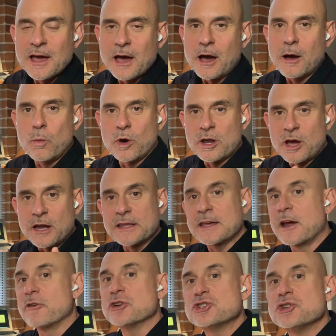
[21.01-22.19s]
what I'd
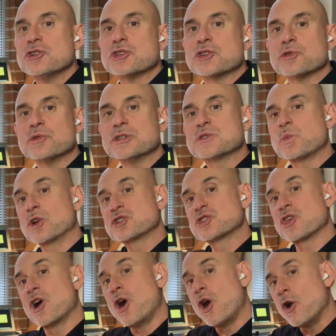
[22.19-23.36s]
encourage you to do is watch the
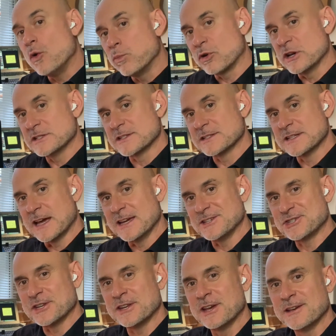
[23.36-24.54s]
whole
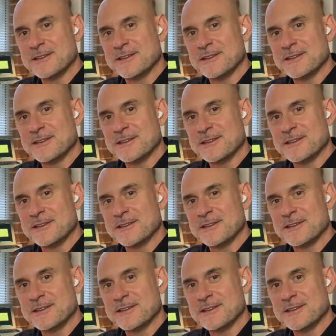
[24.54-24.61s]
presentation